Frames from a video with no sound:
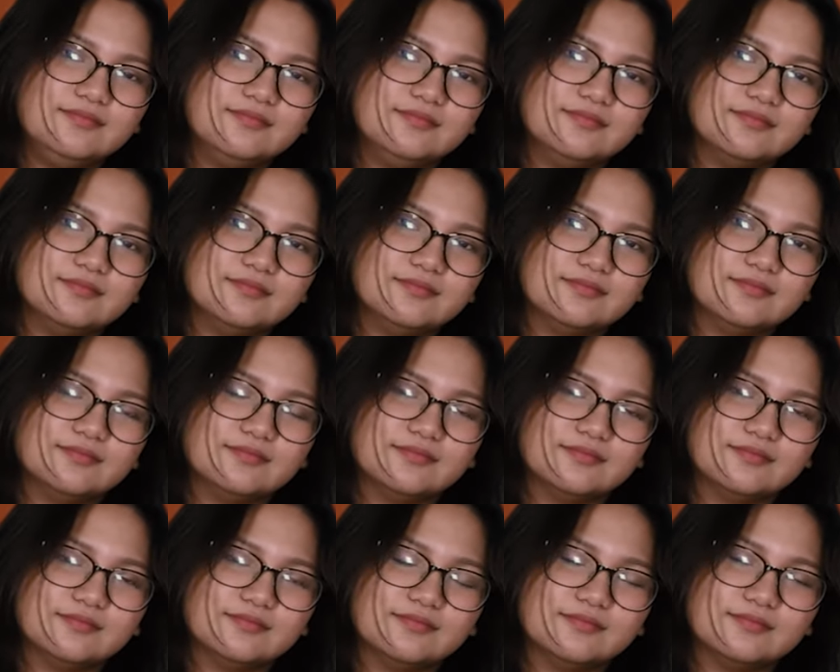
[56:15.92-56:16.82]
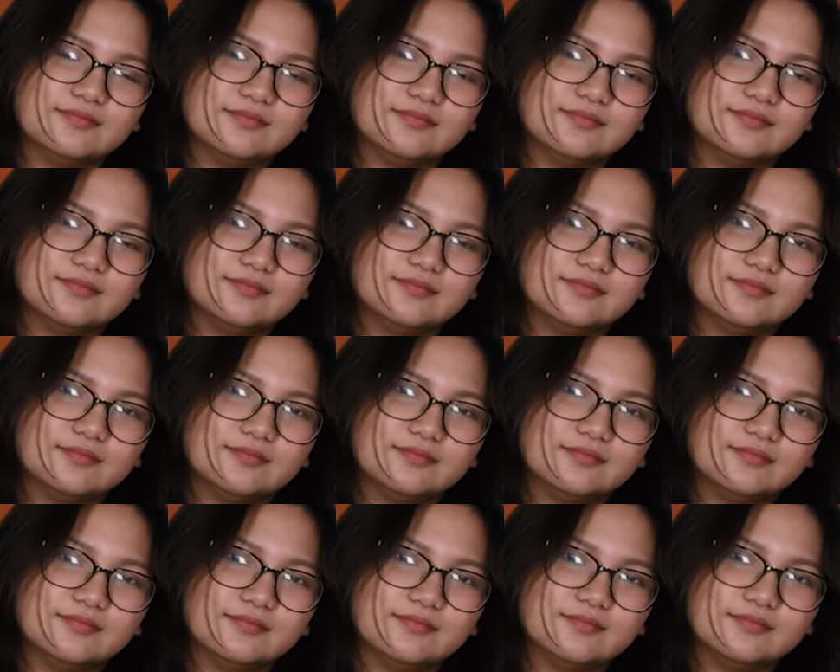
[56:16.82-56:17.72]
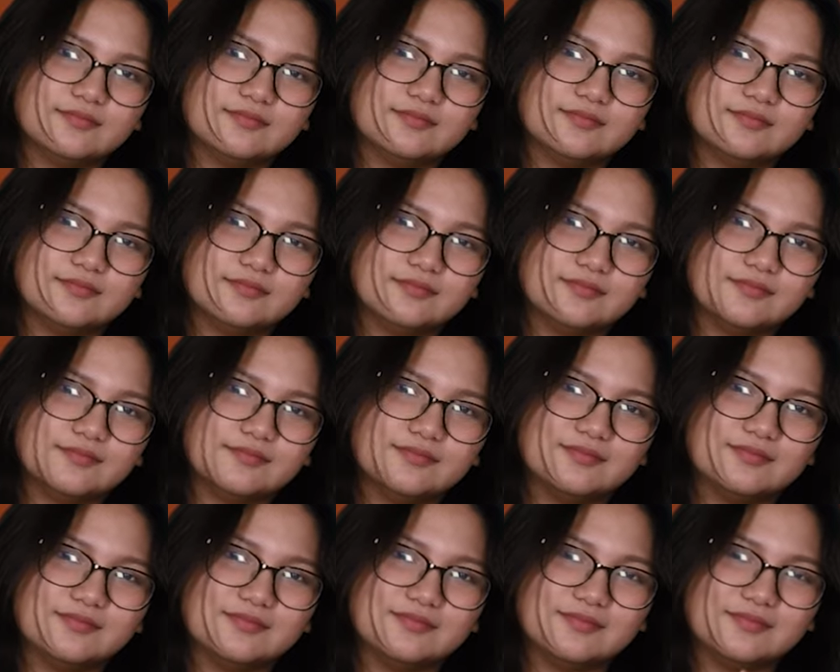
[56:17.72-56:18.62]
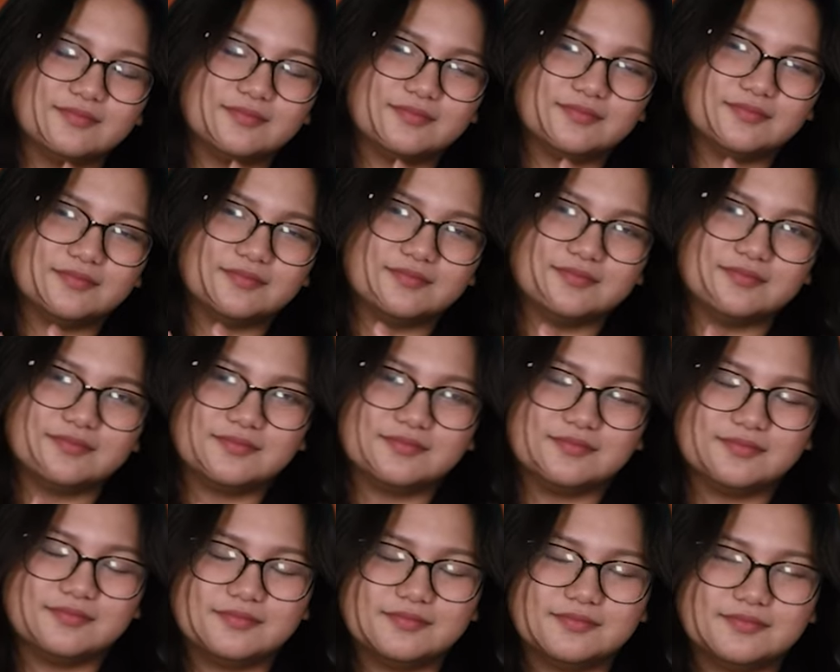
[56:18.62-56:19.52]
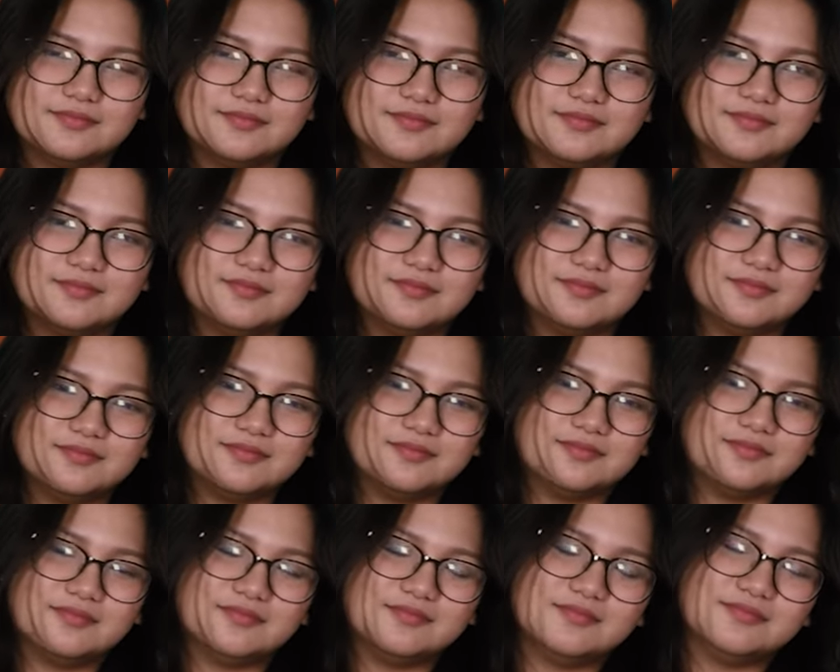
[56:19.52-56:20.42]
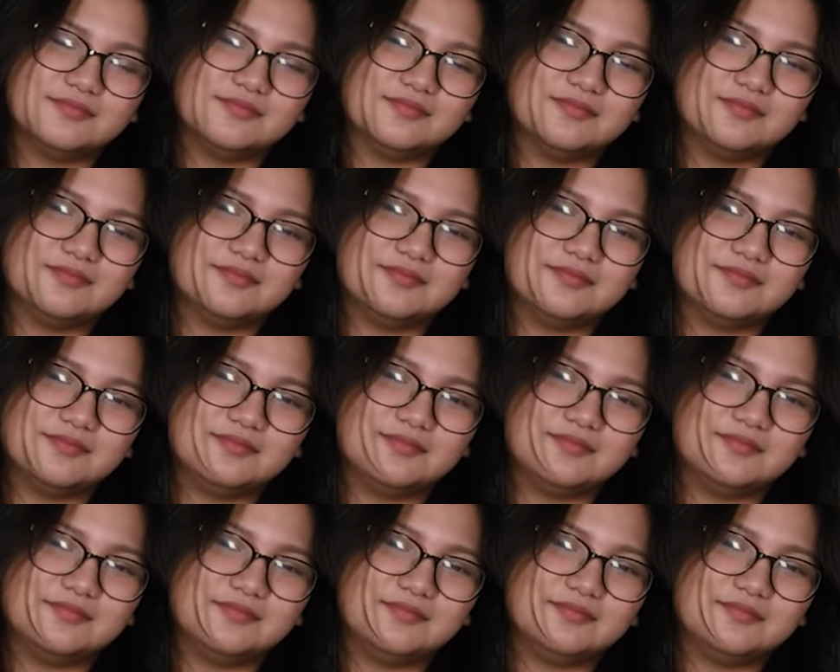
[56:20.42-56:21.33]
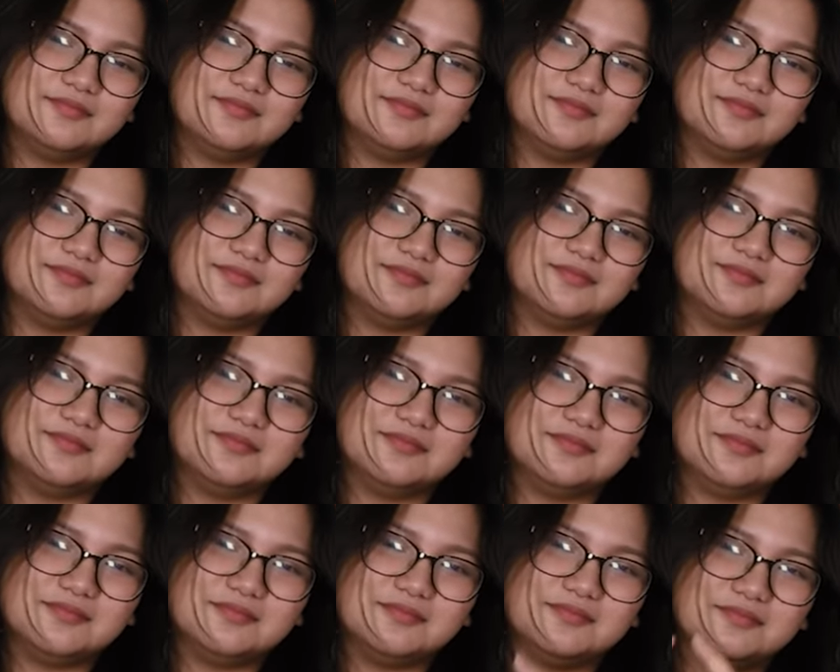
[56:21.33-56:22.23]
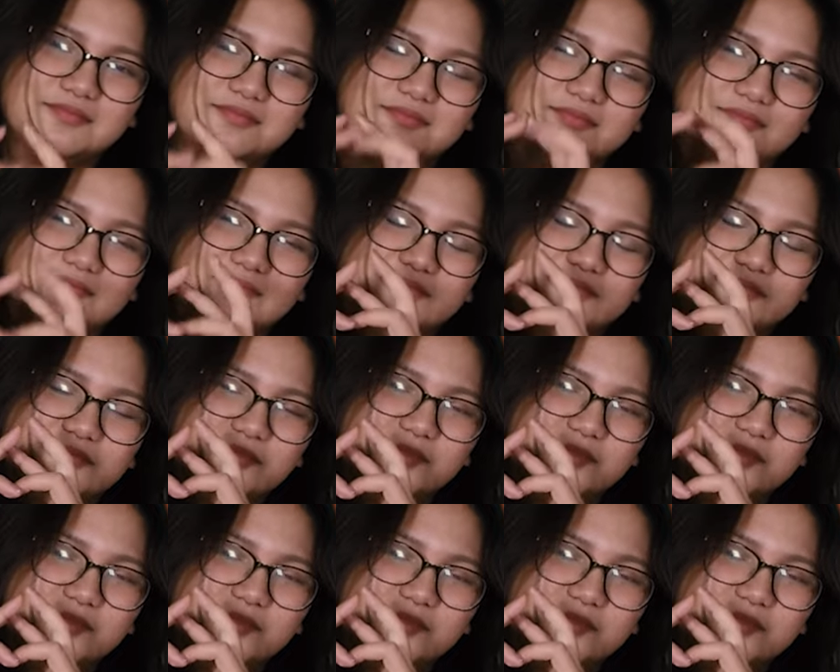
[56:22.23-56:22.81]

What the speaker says: (not speaking)